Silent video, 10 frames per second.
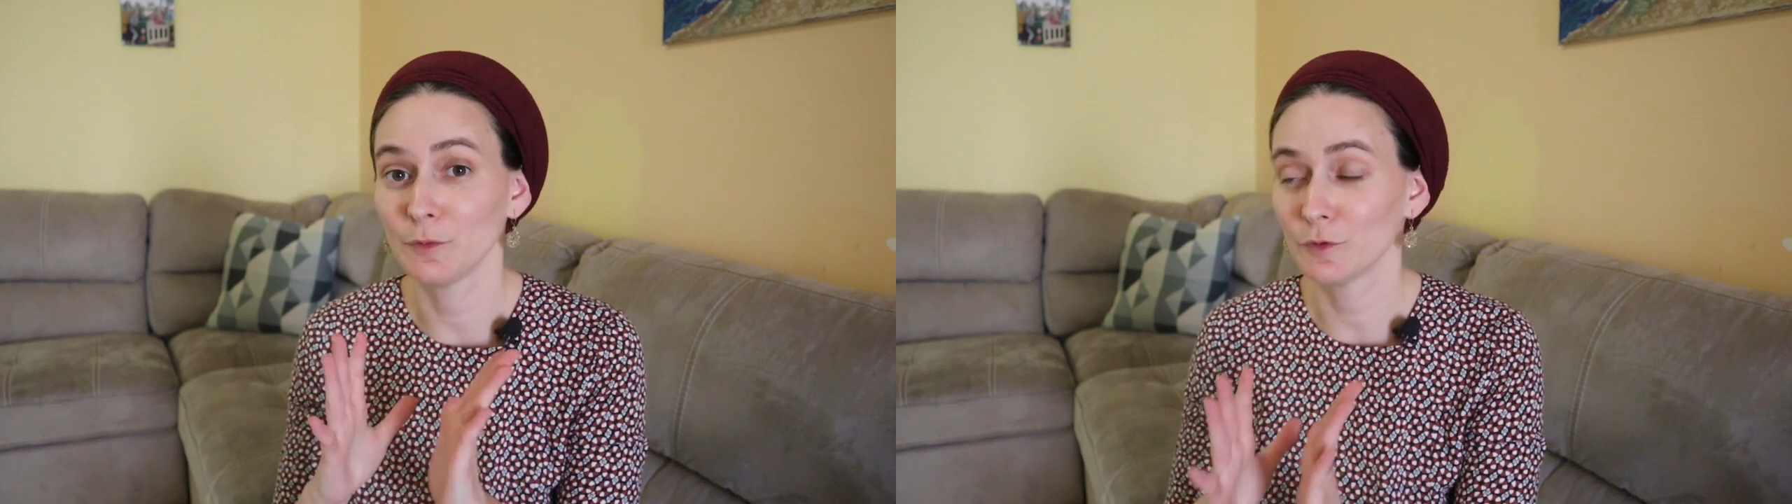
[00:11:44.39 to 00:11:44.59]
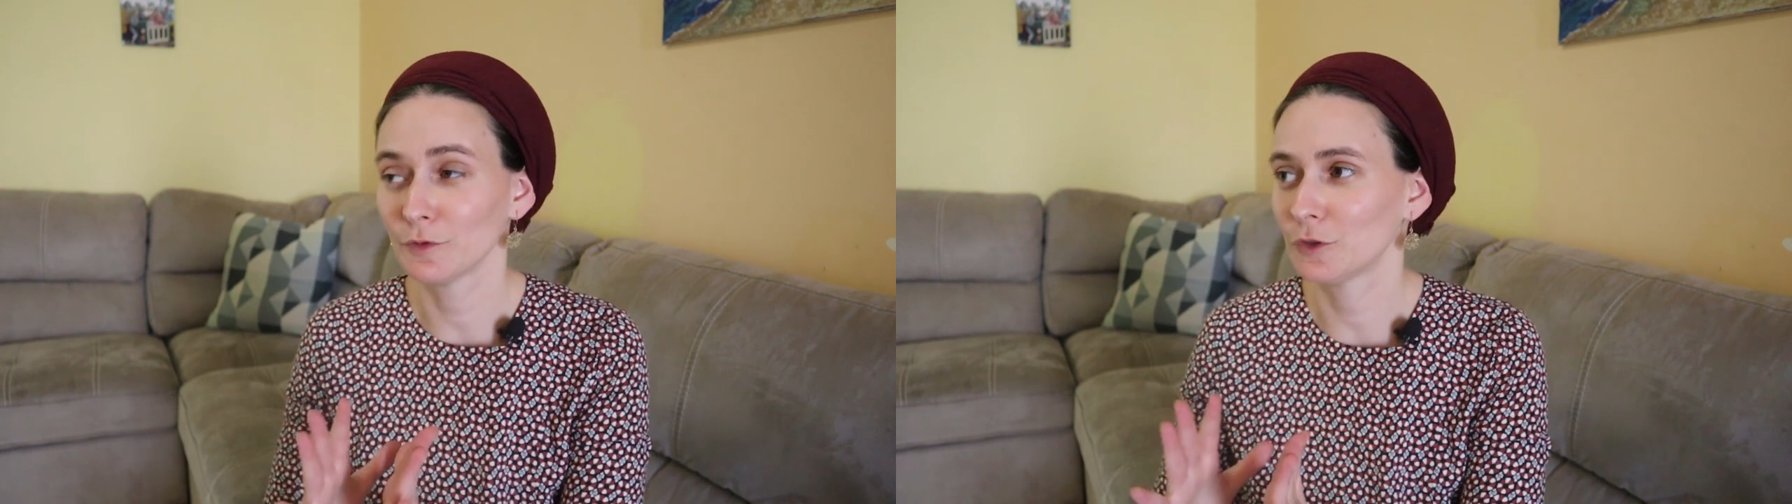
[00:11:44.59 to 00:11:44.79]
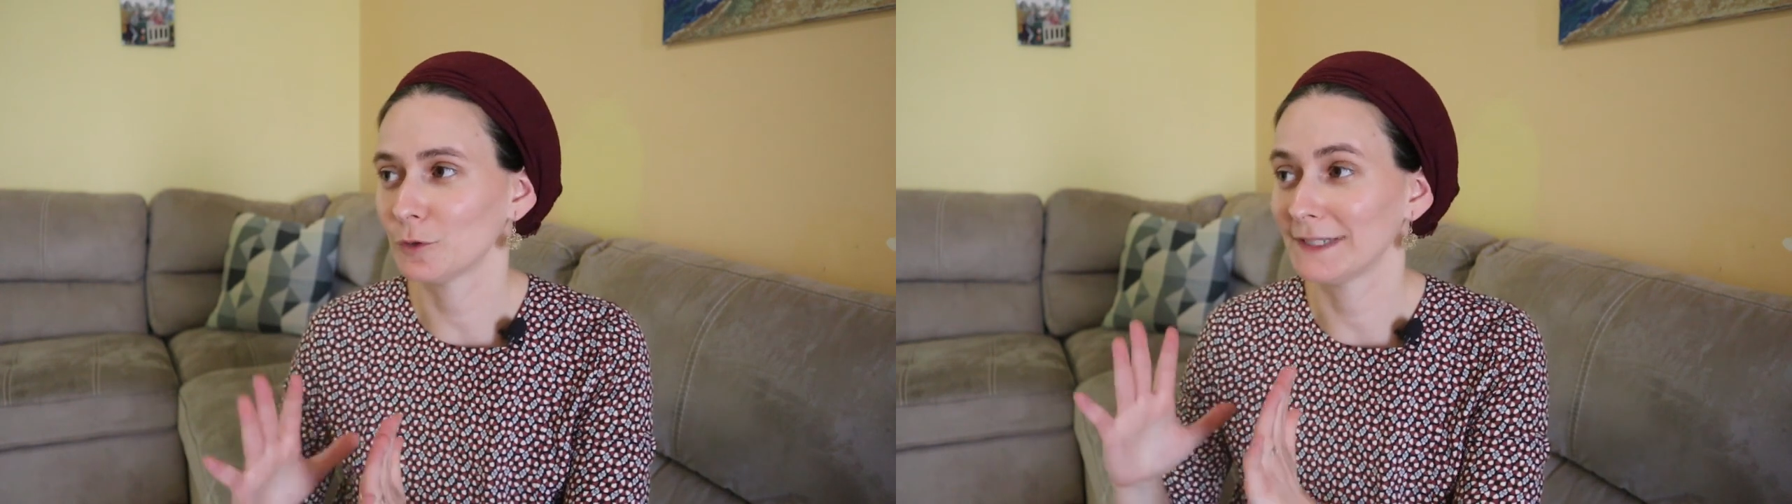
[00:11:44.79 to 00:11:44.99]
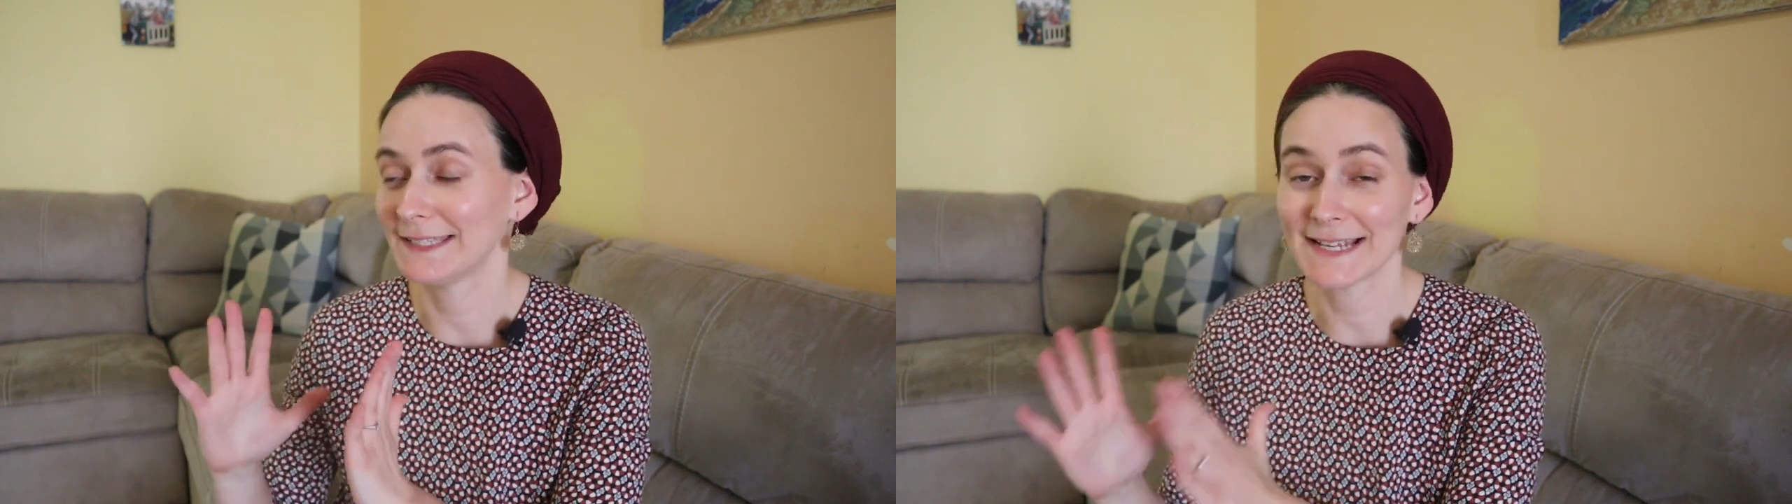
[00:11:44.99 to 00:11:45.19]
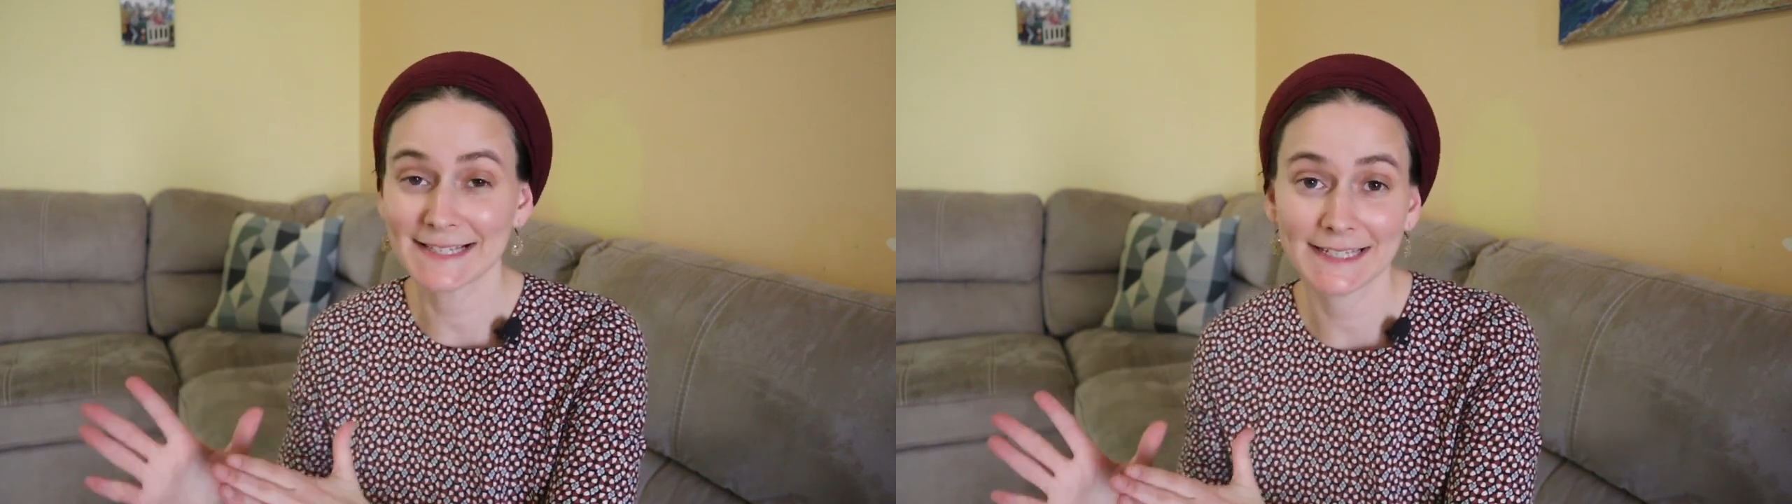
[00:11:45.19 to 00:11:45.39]
you move to a
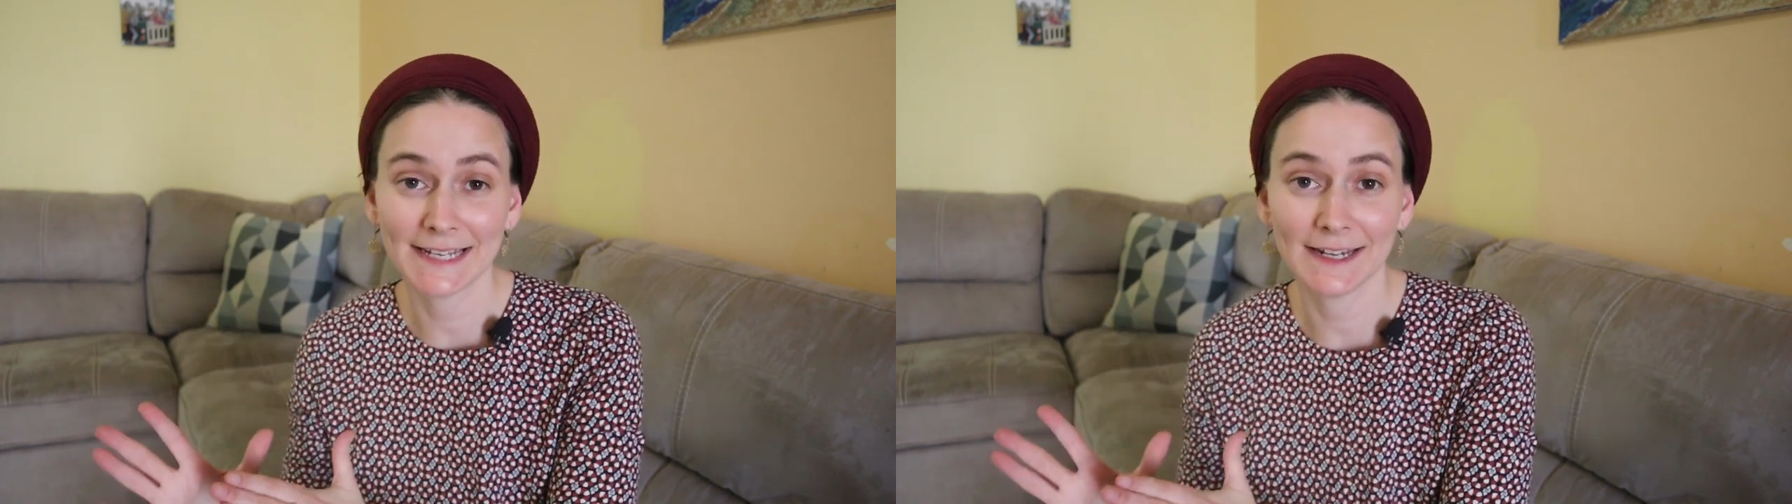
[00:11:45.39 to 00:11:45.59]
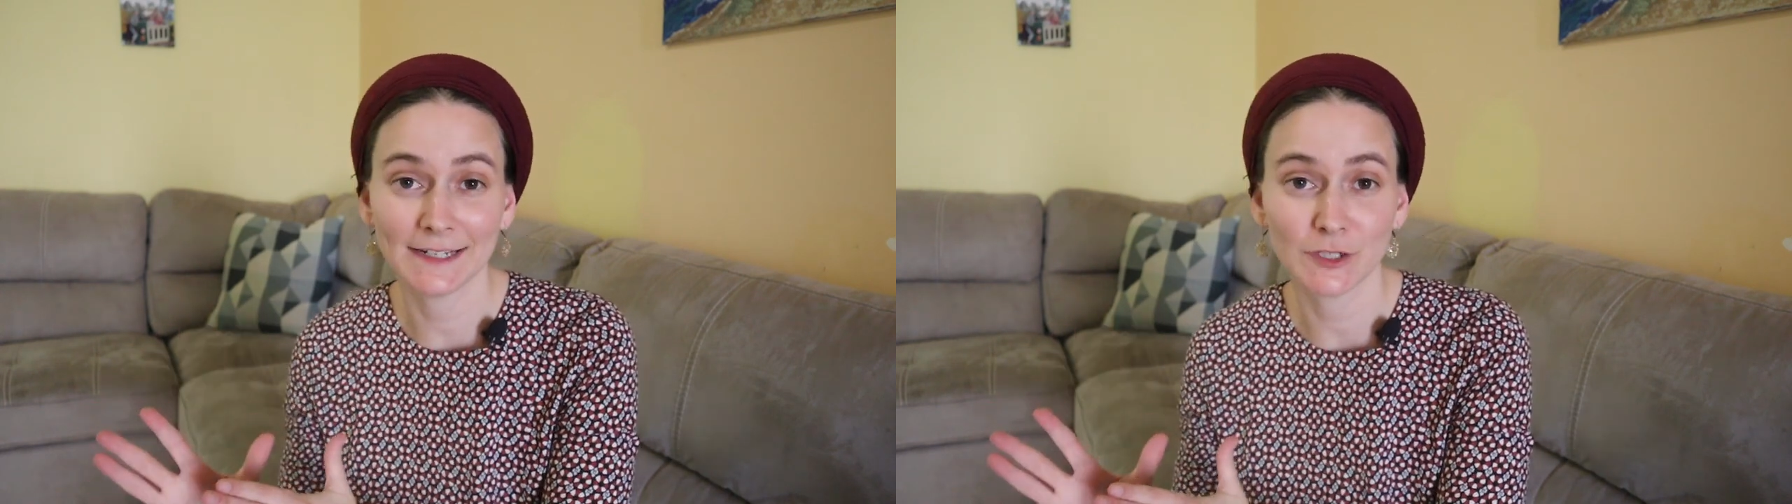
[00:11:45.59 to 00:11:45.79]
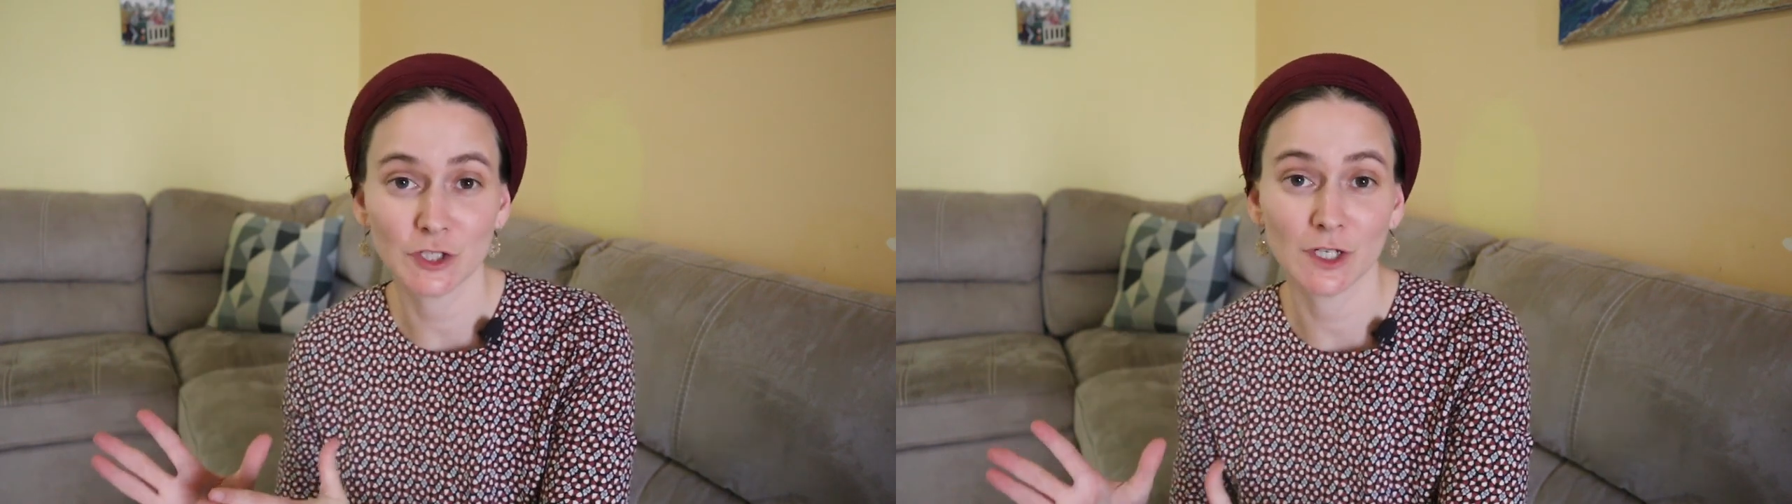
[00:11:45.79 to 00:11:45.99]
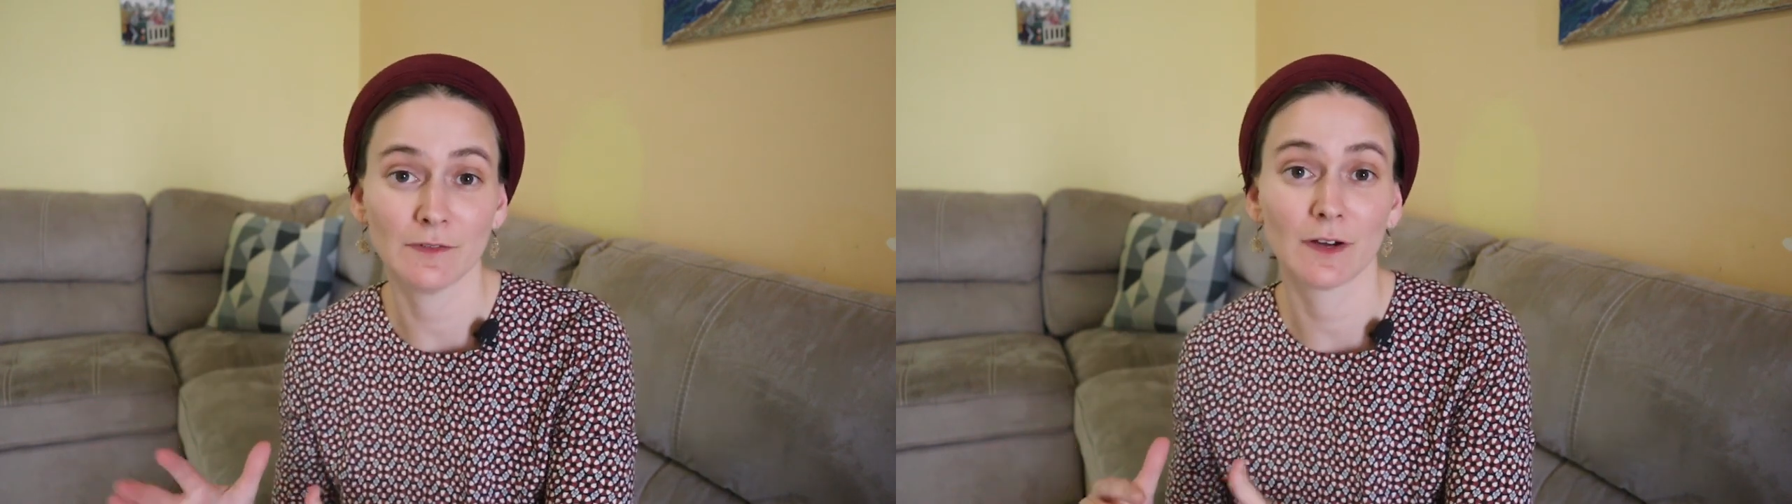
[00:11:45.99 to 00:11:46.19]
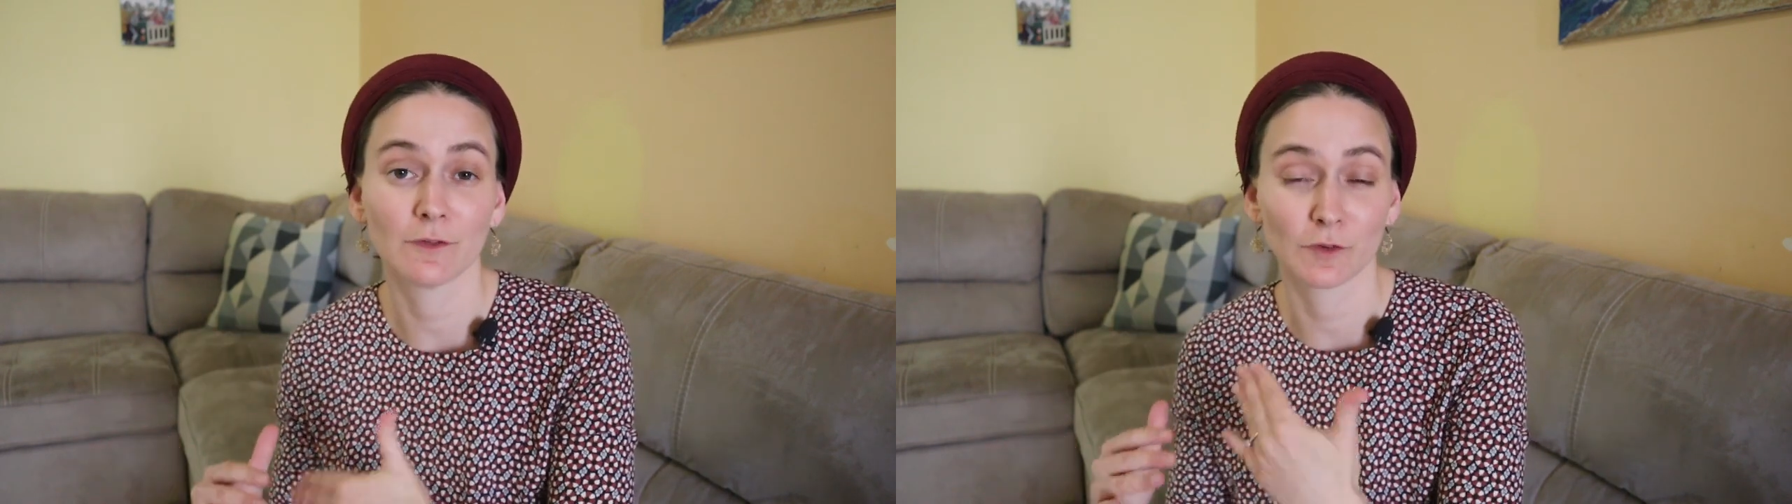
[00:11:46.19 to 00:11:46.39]
designated
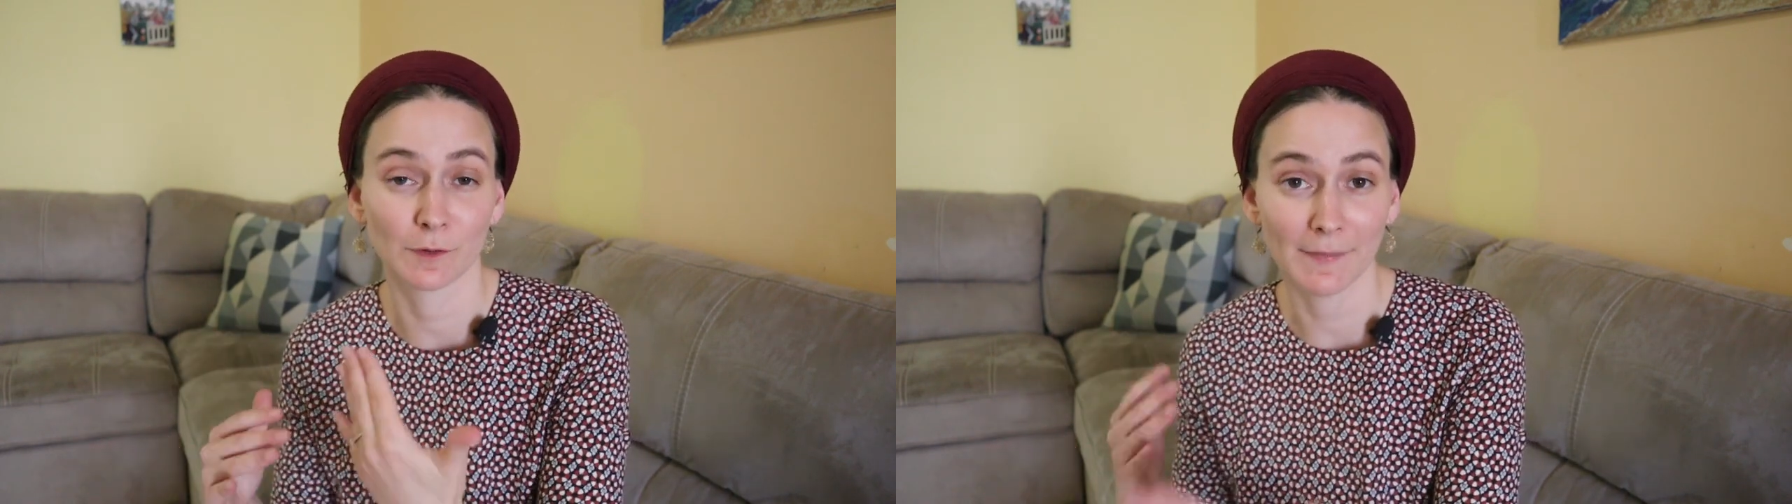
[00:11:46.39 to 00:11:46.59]
yeshiva for